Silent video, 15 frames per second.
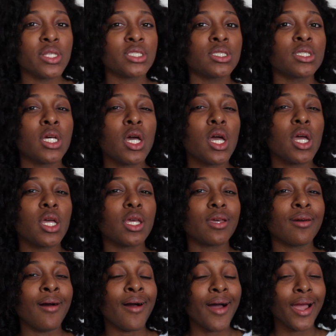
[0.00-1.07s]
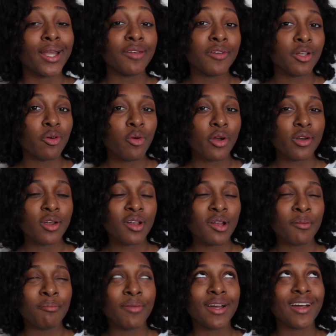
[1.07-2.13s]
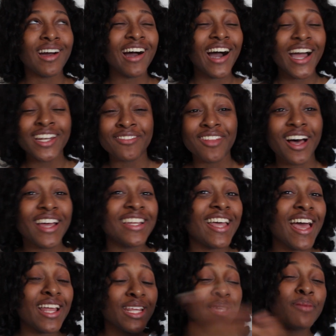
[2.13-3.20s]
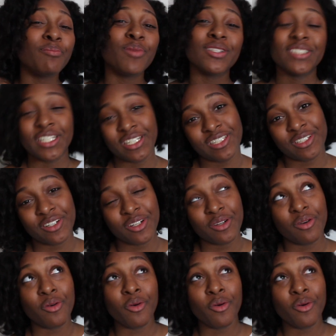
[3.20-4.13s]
It's kind of in order, but kind of not in any particular